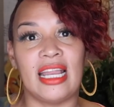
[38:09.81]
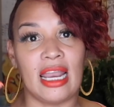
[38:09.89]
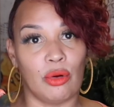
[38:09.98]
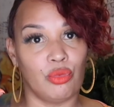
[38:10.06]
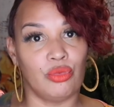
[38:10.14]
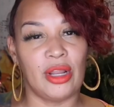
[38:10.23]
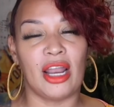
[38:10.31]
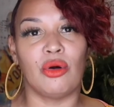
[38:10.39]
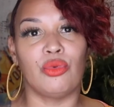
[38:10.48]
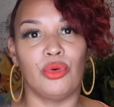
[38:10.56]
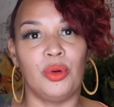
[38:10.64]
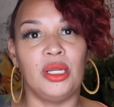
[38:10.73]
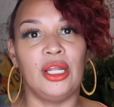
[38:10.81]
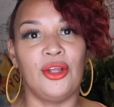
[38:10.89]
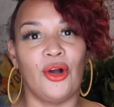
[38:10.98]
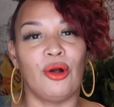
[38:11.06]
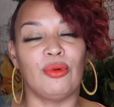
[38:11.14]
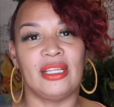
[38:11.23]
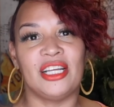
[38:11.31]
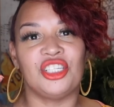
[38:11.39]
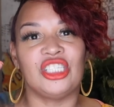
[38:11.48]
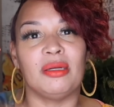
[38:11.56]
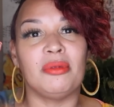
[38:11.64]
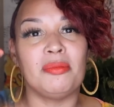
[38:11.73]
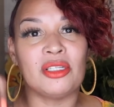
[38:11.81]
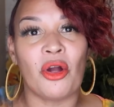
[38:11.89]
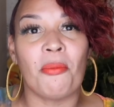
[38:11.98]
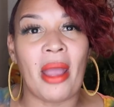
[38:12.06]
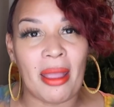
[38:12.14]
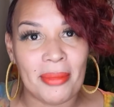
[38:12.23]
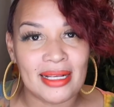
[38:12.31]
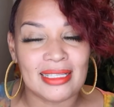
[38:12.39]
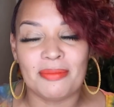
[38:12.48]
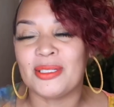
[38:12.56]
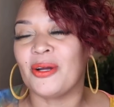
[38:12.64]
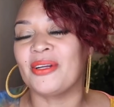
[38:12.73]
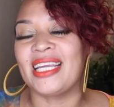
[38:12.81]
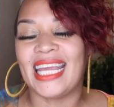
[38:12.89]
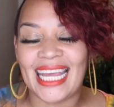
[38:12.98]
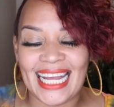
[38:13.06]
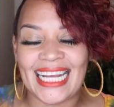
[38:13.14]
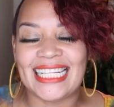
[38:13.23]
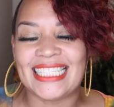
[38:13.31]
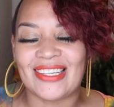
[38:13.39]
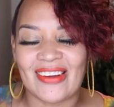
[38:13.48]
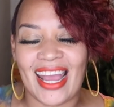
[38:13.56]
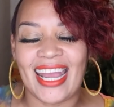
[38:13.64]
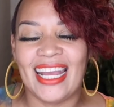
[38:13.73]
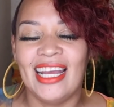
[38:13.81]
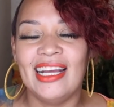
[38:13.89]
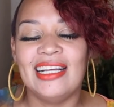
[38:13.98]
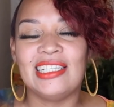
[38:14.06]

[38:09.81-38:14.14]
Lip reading: That'll ruin your relationship. Them is her babies. Them is her kids, okay?